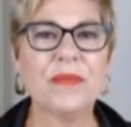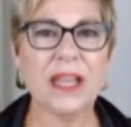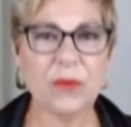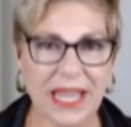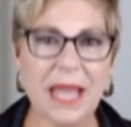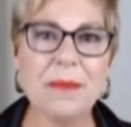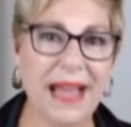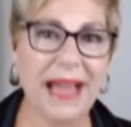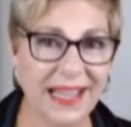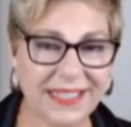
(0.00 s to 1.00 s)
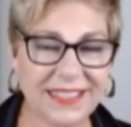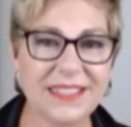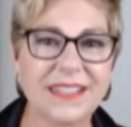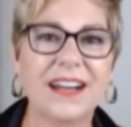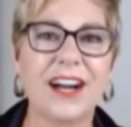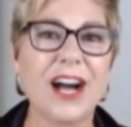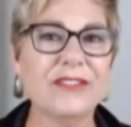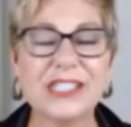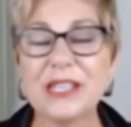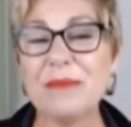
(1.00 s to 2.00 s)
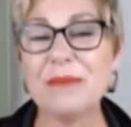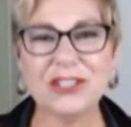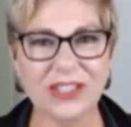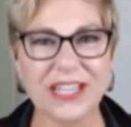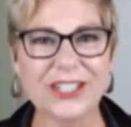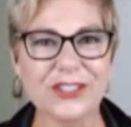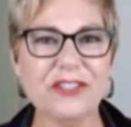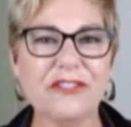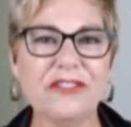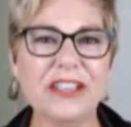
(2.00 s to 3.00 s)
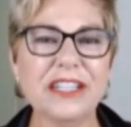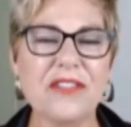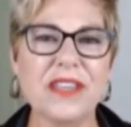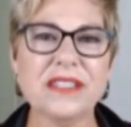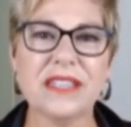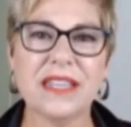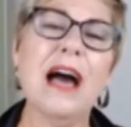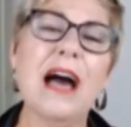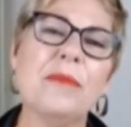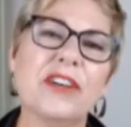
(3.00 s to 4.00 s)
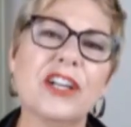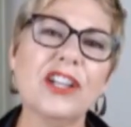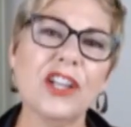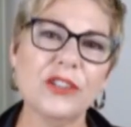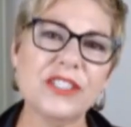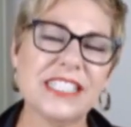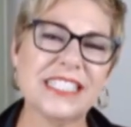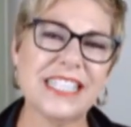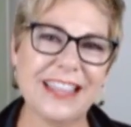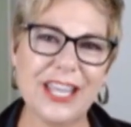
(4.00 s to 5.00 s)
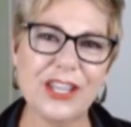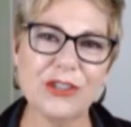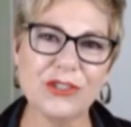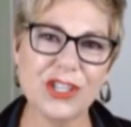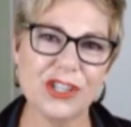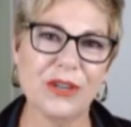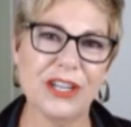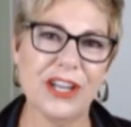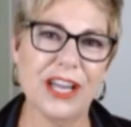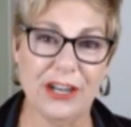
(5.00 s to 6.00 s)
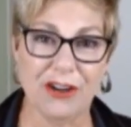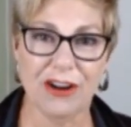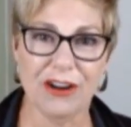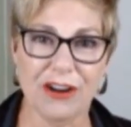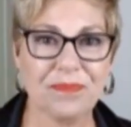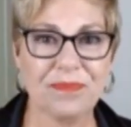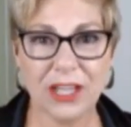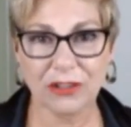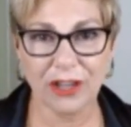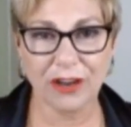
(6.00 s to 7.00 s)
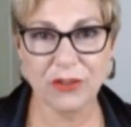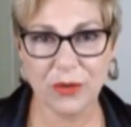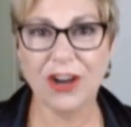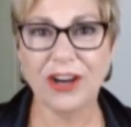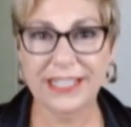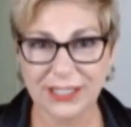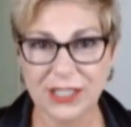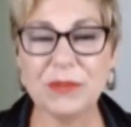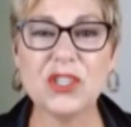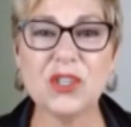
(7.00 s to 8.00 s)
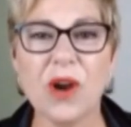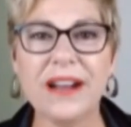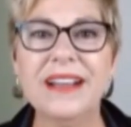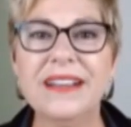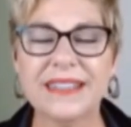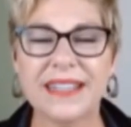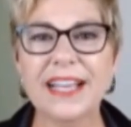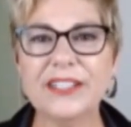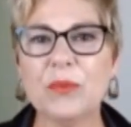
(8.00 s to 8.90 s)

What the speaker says: We came back, obviously much later, to fill in this gap of a close to say thank you to you and our not only our viewing audience, but to our guests.